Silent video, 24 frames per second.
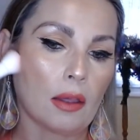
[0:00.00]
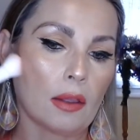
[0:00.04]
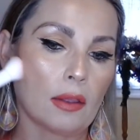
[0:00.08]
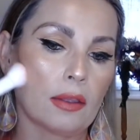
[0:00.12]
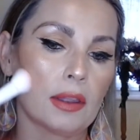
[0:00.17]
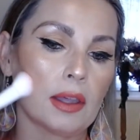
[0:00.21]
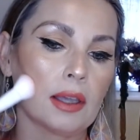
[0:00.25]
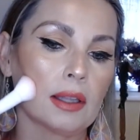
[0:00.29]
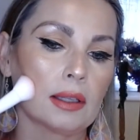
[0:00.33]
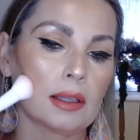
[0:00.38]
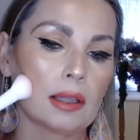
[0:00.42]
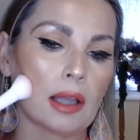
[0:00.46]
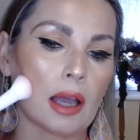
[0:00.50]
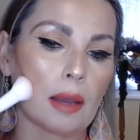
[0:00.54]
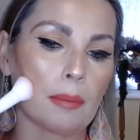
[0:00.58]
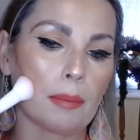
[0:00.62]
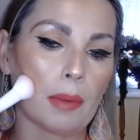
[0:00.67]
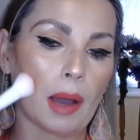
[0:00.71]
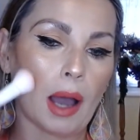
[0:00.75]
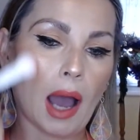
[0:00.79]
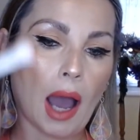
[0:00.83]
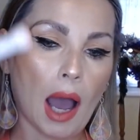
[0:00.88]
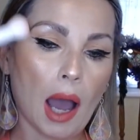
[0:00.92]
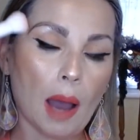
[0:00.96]
this type
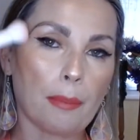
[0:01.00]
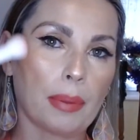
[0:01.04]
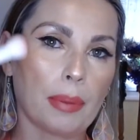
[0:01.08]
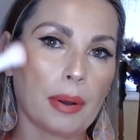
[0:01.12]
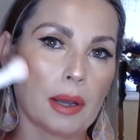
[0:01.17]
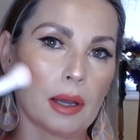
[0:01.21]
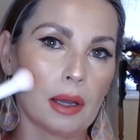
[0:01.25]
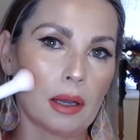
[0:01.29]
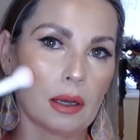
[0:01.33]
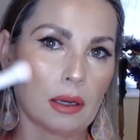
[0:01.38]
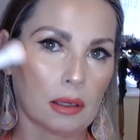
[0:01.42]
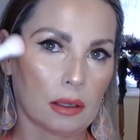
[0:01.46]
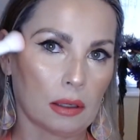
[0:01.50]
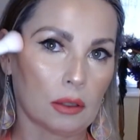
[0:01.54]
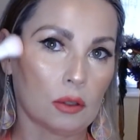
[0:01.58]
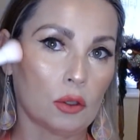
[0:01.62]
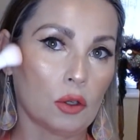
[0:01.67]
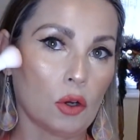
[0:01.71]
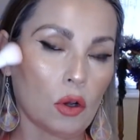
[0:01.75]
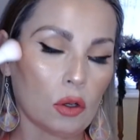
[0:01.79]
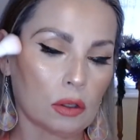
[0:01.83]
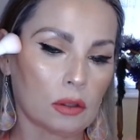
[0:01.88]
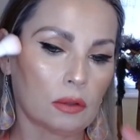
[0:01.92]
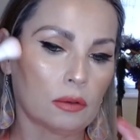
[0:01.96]
up,
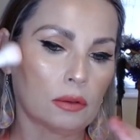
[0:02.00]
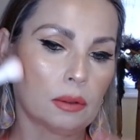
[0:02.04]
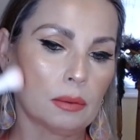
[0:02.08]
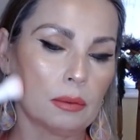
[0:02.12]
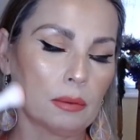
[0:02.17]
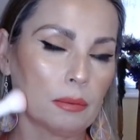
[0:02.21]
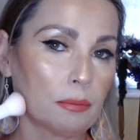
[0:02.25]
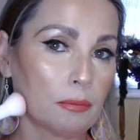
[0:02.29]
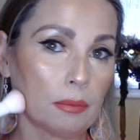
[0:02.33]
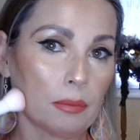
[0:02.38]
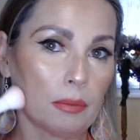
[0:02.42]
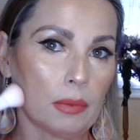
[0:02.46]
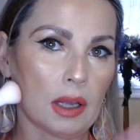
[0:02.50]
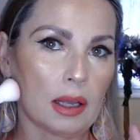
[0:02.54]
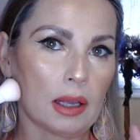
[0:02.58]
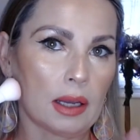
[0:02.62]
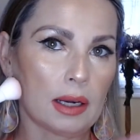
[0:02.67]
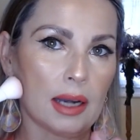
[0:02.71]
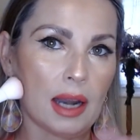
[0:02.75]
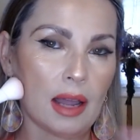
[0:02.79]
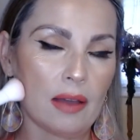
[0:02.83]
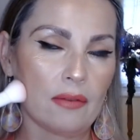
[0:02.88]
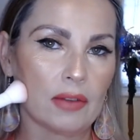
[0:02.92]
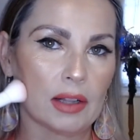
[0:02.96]
not
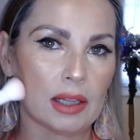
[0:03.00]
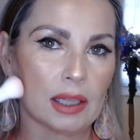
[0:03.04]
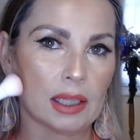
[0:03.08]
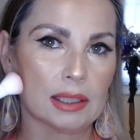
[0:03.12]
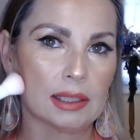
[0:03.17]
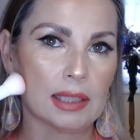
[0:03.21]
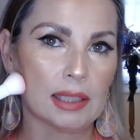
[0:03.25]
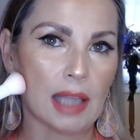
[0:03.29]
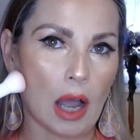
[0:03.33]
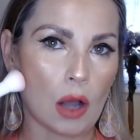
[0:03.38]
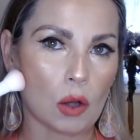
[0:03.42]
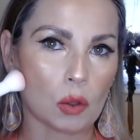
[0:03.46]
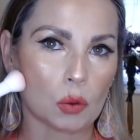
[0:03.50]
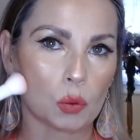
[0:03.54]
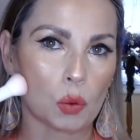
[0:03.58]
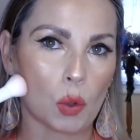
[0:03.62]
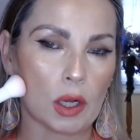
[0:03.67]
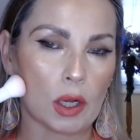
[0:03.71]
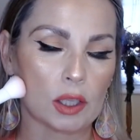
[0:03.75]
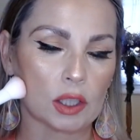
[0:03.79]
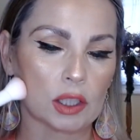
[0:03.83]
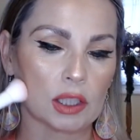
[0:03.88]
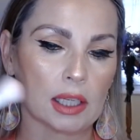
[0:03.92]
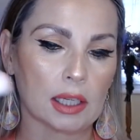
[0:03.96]
never down to
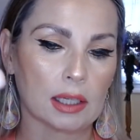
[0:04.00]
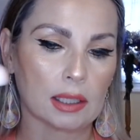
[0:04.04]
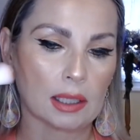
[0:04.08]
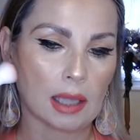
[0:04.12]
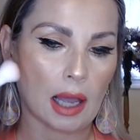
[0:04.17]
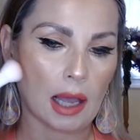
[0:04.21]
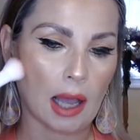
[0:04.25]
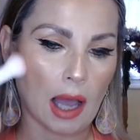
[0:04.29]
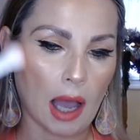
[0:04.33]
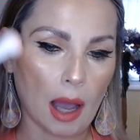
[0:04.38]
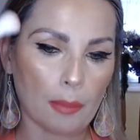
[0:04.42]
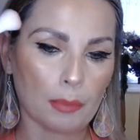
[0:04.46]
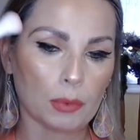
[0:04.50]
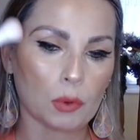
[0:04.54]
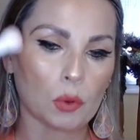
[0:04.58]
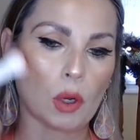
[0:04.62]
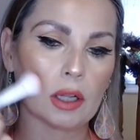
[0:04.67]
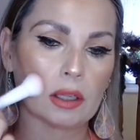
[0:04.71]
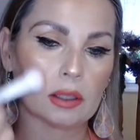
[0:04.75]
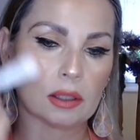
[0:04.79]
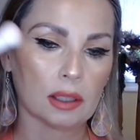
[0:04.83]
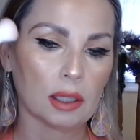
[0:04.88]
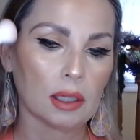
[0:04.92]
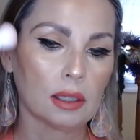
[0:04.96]
our tick, up to
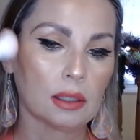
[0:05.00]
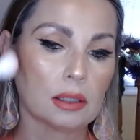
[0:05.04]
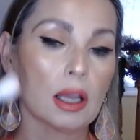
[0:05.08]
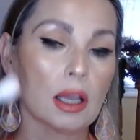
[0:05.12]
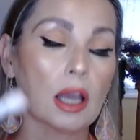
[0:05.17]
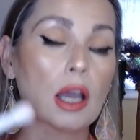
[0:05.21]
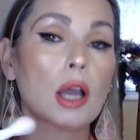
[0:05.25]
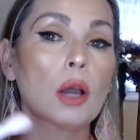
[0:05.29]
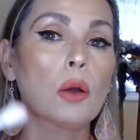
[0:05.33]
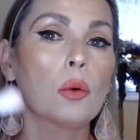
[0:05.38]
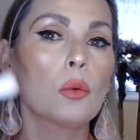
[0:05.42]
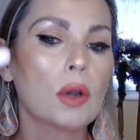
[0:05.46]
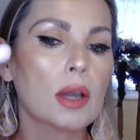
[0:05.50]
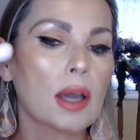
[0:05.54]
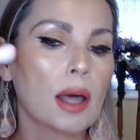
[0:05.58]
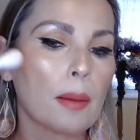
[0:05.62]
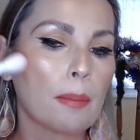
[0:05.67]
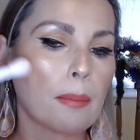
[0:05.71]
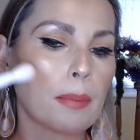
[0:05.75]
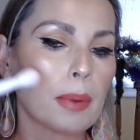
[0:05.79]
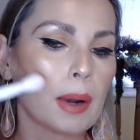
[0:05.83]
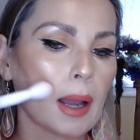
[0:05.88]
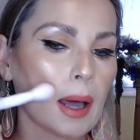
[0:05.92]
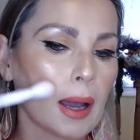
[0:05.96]
our tick, we
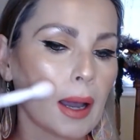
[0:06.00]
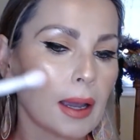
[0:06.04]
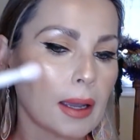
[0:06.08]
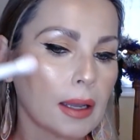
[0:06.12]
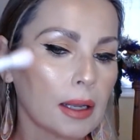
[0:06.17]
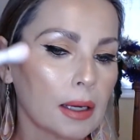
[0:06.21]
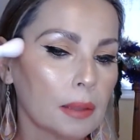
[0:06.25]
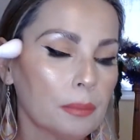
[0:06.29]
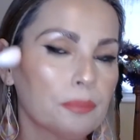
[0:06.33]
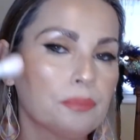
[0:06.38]
apply,